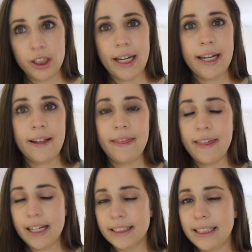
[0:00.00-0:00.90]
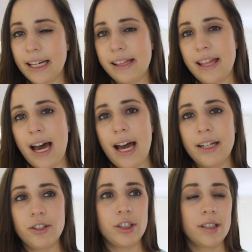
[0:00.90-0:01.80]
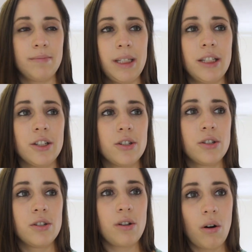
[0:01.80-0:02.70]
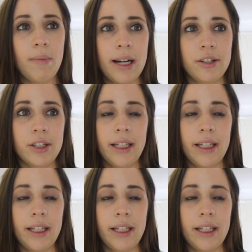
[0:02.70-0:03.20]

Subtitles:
Like, things like that just mean so much.